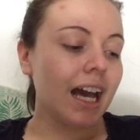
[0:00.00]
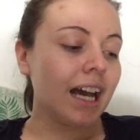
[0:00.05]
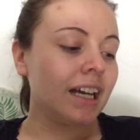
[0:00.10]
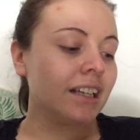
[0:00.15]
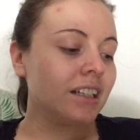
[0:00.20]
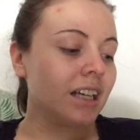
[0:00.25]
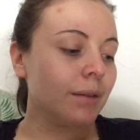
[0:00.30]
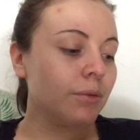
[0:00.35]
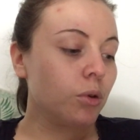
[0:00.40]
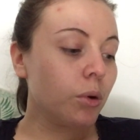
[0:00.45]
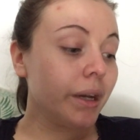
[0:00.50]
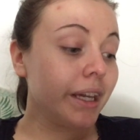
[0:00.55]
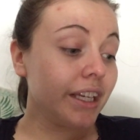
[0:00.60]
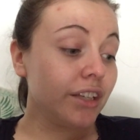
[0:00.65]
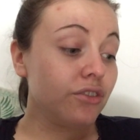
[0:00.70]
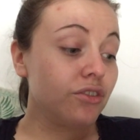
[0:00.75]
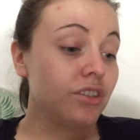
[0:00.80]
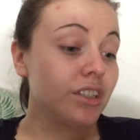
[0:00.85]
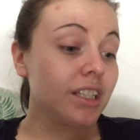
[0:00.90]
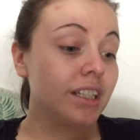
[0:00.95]
And I'm quite
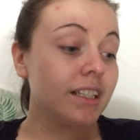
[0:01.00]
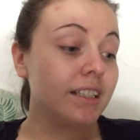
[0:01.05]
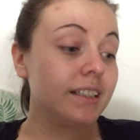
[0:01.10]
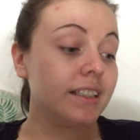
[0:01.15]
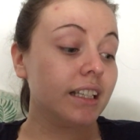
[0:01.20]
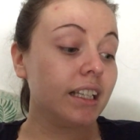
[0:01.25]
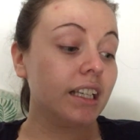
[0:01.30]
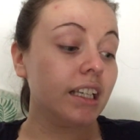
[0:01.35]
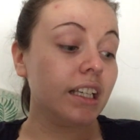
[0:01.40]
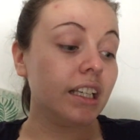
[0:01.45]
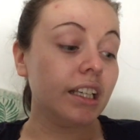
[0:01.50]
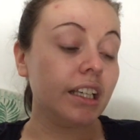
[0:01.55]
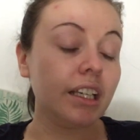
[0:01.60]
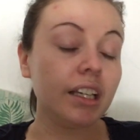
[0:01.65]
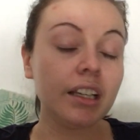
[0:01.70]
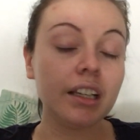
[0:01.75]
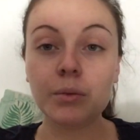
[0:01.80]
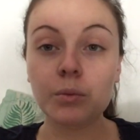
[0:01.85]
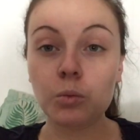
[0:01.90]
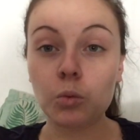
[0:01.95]
interested to
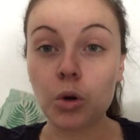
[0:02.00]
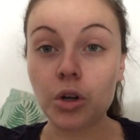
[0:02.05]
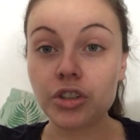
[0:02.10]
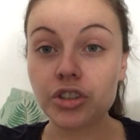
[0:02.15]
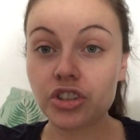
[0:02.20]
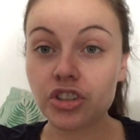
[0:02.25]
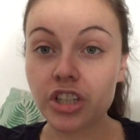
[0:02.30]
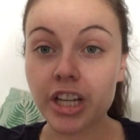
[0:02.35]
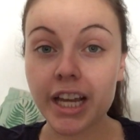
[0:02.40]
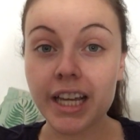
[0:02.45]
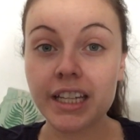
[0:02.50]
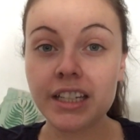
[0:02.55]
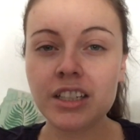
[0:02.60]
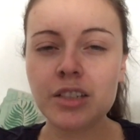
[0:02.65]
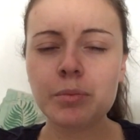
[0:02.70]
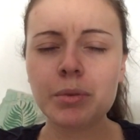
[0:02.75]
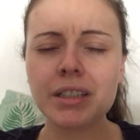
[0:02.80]
see what's changed,